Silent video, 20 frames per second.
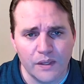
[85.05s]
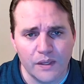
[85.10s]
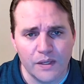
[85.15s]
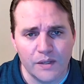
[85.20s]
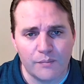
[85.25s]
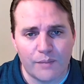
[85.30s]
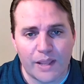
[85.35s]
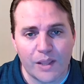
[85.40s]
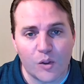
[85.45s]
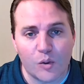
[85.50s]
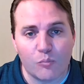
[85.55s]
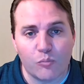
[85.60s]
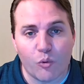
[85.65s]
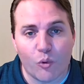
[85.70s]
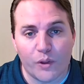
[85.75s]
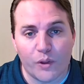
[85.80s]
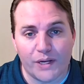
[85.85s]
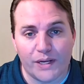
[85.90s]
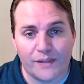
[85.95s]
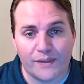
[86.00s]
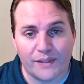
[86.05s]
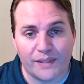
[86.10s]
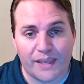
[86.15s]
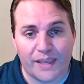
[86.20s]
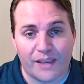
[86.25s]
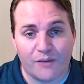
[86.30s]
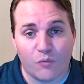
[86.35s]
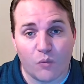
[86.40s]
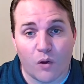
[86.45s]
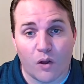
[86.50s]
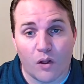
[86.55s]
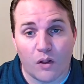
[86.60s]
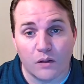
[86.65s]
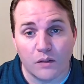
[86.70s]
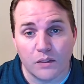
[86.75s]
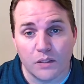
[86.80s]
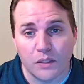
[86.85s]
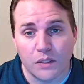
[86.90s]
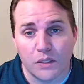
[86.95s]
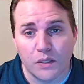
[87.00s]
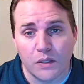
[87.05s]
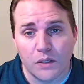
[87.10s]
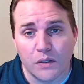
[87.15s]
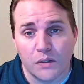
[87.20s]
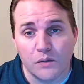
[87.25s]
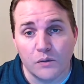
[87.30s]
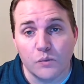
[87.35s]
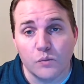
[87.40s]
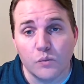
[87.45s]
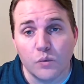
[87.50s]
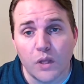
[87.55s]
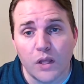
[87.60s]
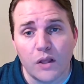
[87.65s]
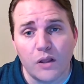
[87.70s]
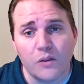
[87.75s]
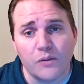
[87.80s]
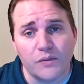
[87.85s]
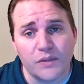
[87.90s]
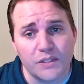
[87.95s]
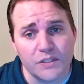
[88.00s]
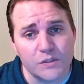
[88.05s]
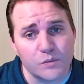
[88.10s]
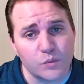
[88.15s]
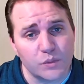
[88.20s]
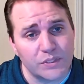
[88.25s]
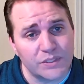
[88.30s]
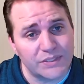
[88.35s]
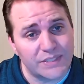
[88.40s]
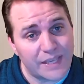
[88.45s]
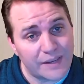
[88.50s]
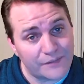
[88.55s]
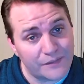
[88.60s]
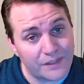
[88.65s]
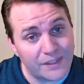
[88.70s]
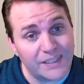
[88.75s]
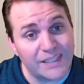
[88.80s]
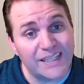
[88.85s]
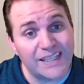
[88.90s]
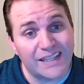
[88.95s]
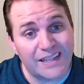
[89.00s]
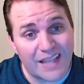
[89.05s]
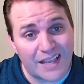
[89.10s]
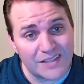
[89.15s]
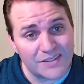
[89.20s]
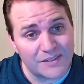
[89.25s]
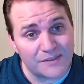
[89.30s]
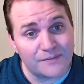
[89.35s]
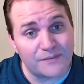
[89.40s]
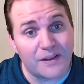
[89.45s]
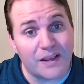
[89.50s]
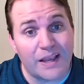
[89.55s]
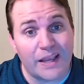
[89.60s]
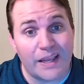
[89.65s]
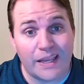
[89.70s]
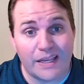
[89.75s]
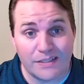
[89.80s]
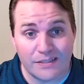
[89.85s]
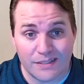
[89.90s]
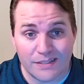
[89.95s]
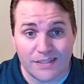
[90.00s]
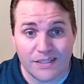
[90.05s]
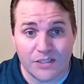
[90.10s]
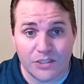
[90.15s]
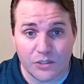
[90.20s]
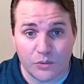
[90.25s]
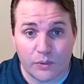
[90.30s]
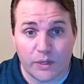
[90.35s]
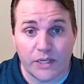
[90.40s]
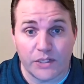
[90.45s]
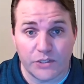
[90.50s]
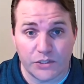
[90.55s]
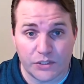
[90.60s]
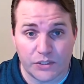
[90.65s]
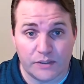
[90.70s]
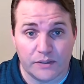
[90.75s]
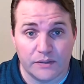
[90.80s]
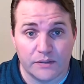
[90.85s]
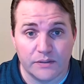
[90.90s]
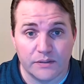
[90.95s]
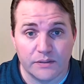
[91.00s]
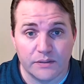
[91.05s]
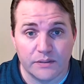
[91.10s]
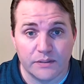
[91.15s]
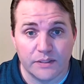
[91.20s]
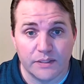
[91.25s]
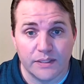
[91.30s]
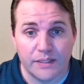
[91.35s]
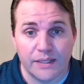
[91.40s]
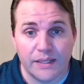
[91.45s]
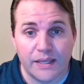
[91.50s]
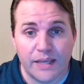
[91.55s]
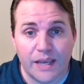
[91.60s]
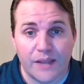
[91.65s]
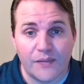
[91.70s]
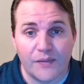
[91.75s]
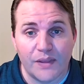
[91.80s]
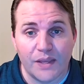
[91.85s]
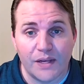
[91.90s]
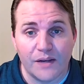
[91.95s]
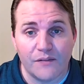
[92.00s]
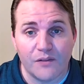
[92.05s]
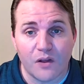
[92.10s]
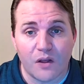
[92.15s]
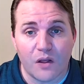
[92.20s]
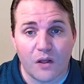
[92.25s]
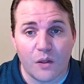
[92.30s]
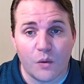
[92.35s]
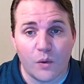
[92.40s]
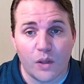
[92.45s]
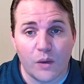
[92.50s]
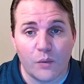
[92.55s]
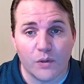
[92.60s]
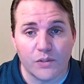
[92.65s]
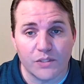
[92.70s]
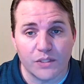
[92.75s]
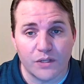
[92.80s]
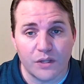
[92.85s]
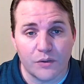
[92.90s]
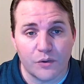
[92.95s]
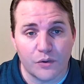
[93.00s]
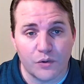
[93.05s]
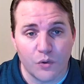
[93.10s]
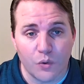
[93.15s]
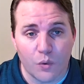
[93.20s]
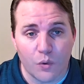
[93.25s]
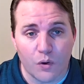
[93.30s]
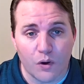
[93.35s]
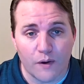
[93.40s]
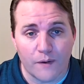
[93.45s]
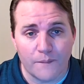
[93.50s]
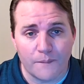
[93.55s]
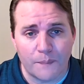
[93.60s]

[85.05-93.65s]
Michael pointed at the cave wall. "Well, this would definitely classify as a situation." At the end of the hallway was another door.